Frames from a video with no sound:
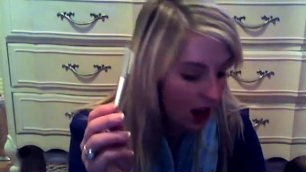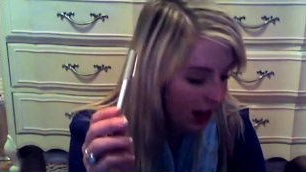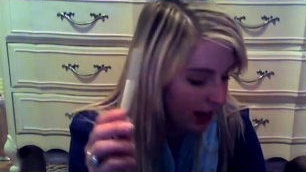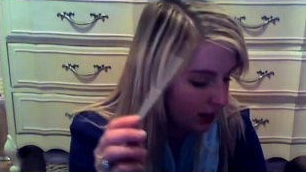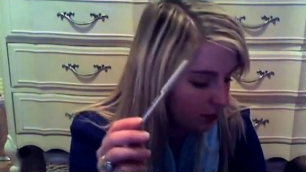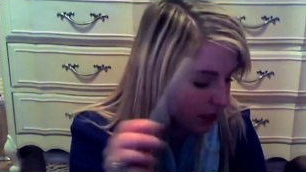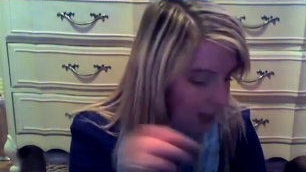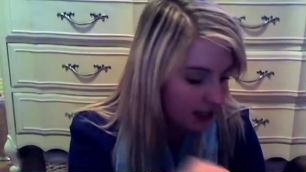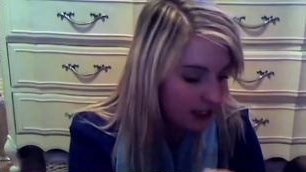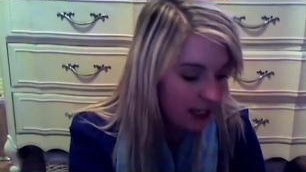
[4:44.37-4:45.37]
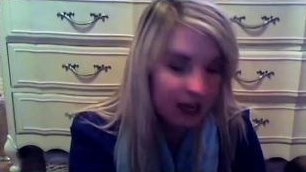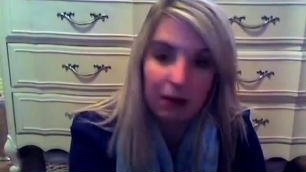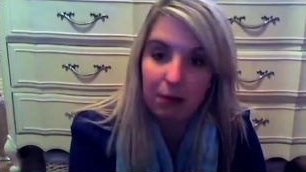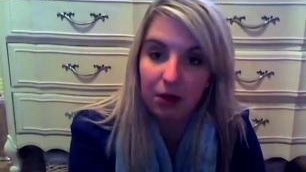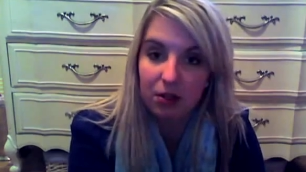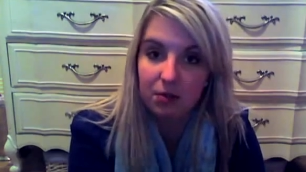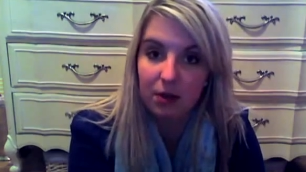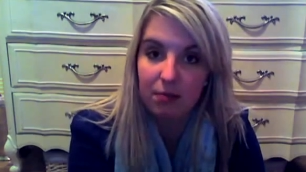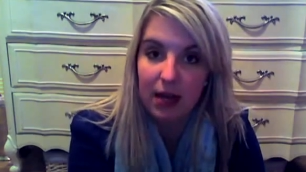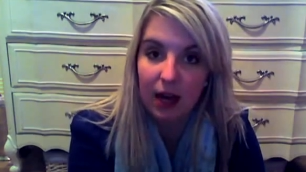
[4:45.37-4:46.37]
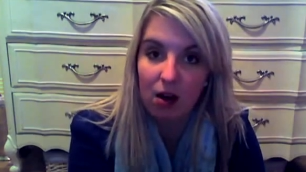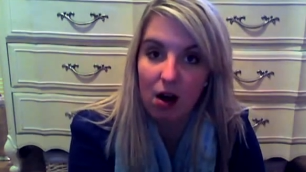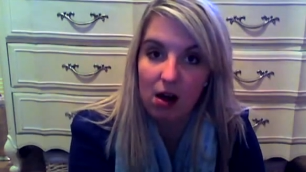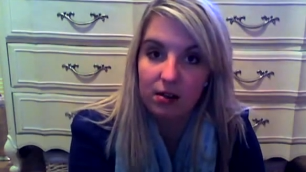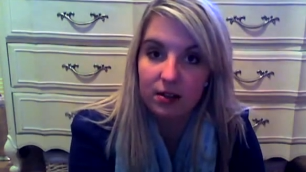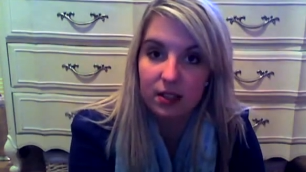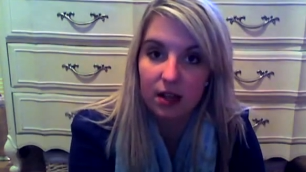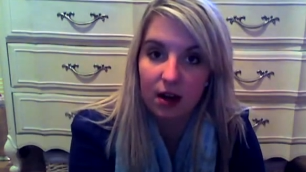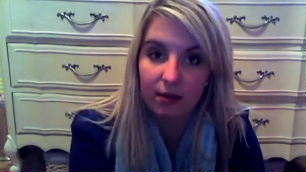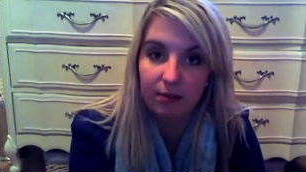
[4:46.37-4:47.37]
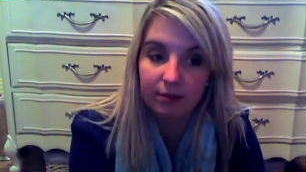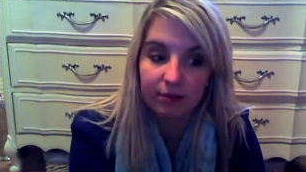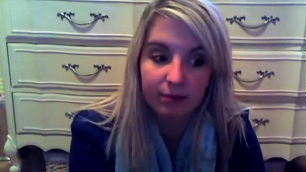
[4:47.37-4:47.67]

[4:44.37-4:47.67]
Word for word: And because I take my purse with me on calls, um,